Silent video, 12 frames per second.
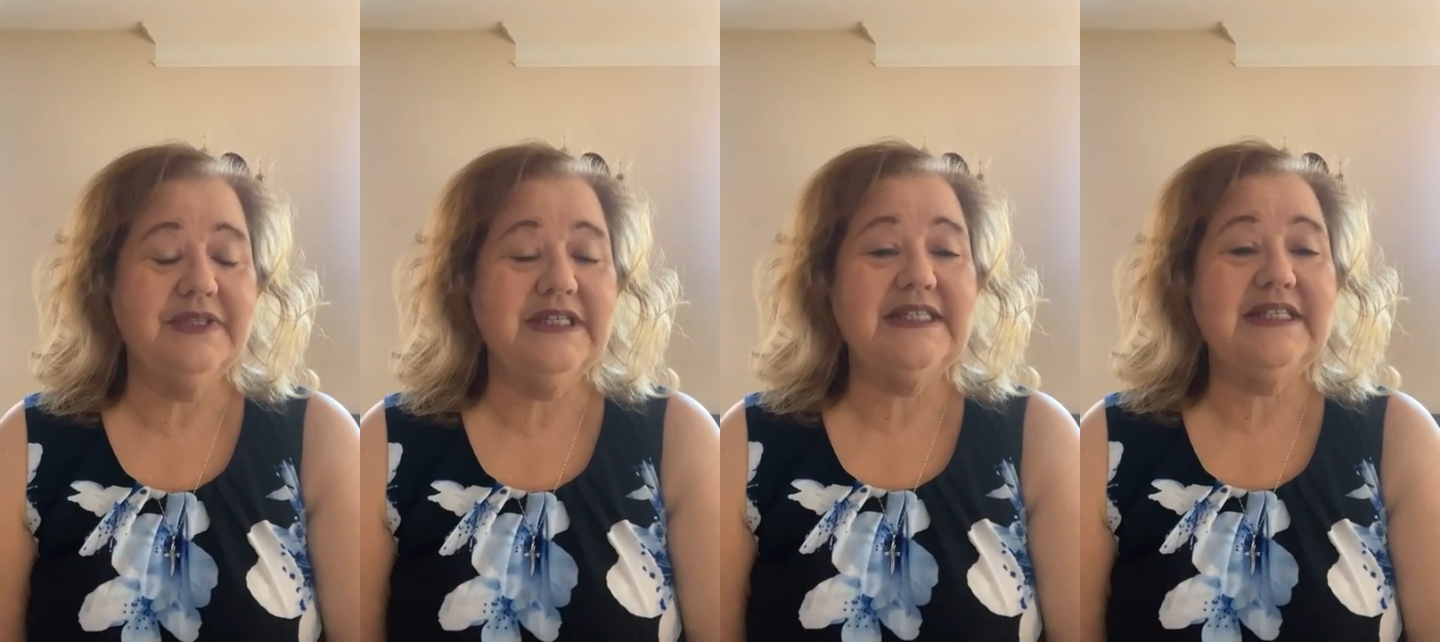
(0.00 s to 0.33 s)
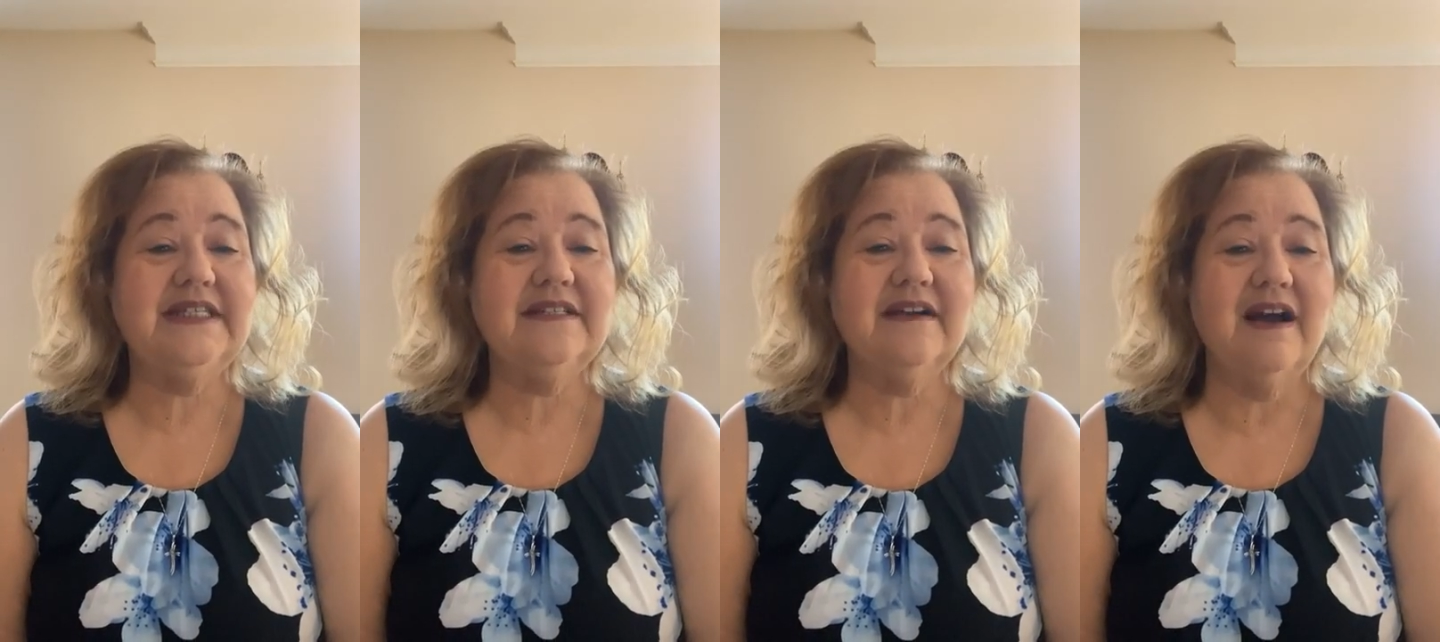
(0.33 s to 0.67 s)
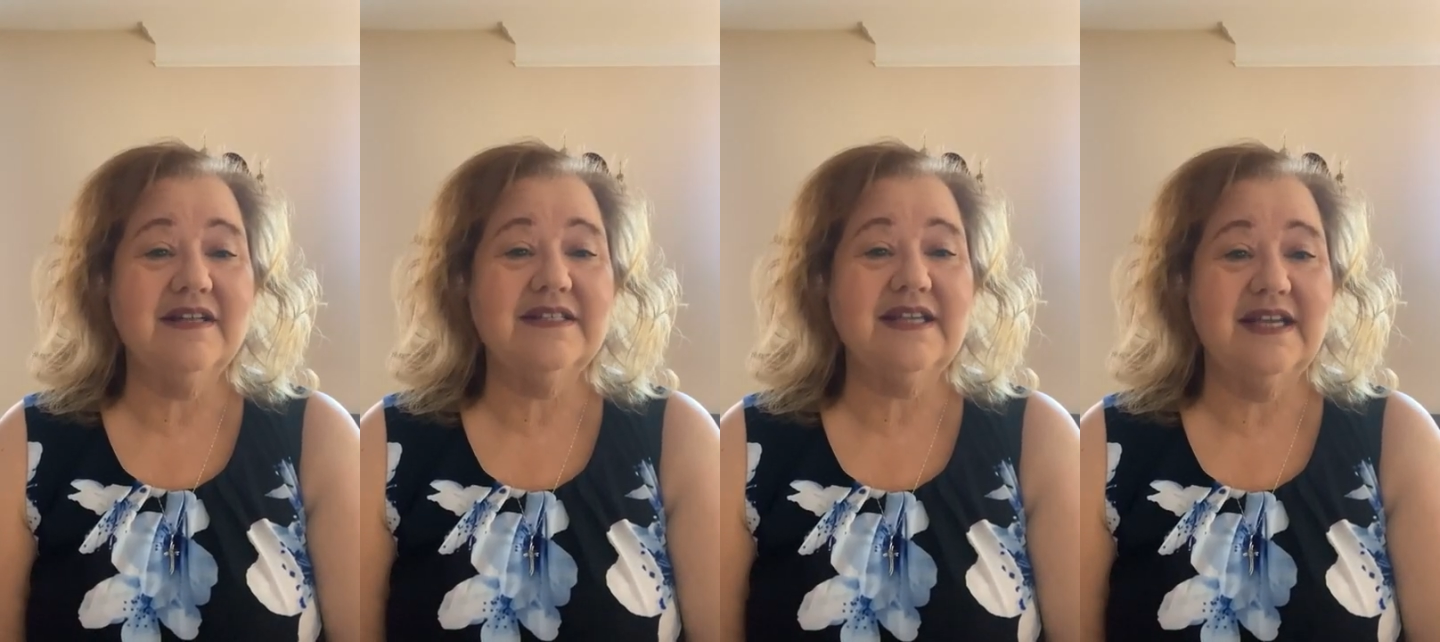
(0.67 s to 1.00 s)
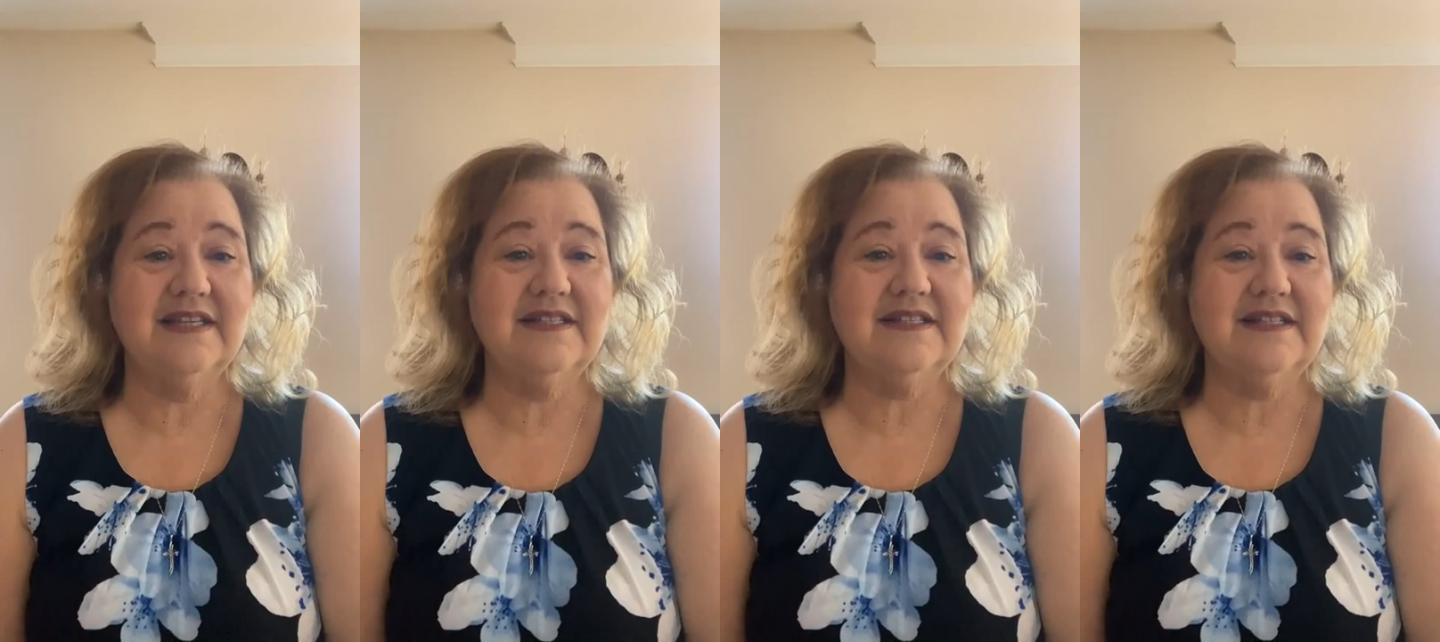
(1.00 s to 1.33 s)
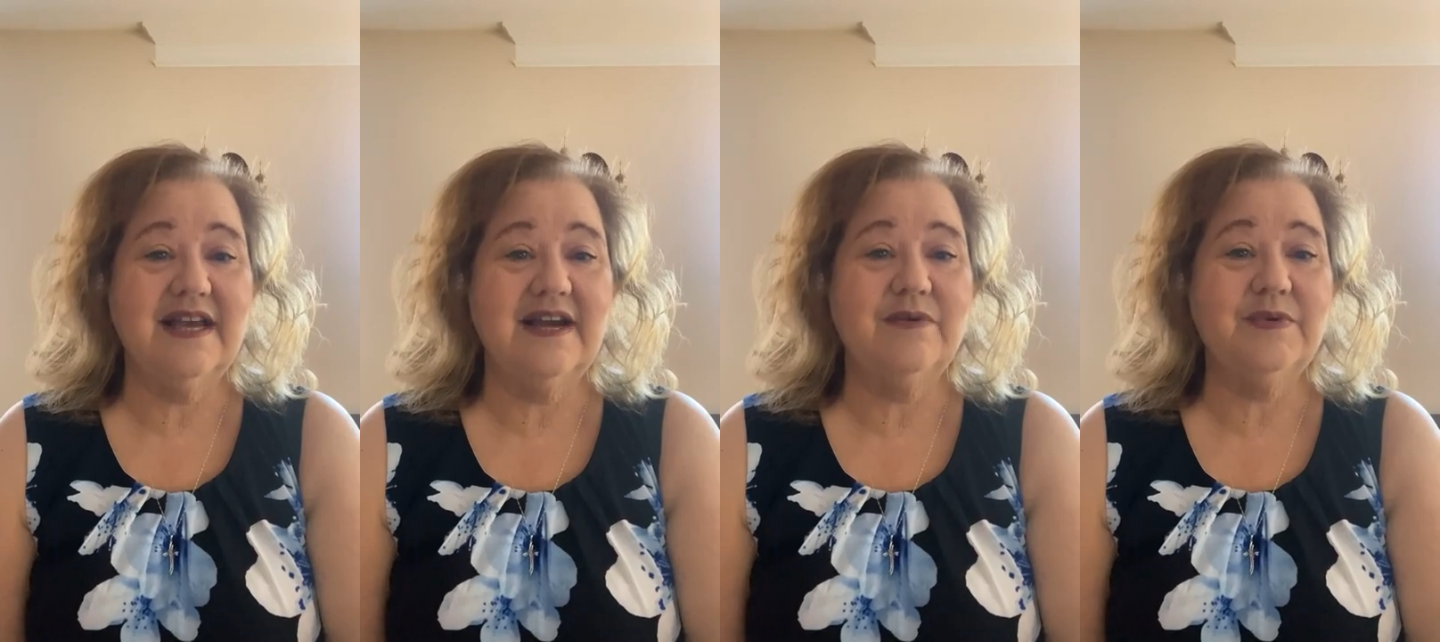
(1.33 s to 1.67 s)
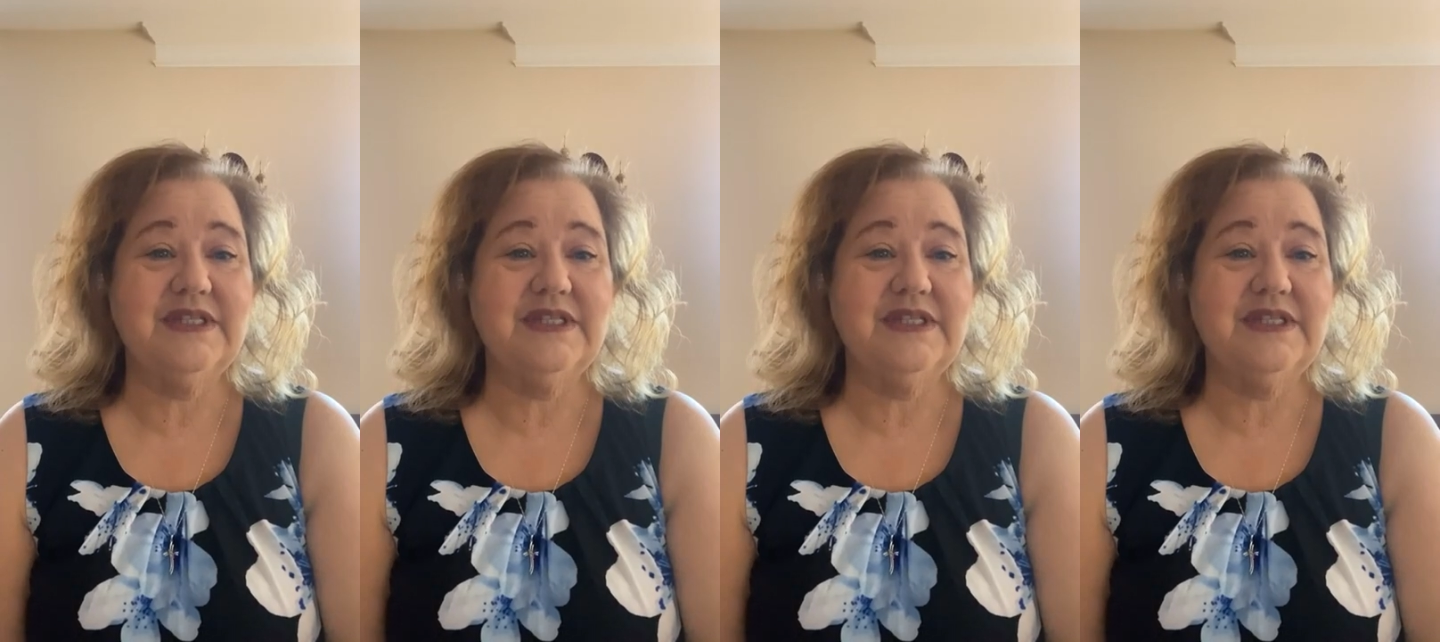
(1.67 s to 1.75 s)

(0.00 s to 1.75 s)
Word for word: It's in God's hands now,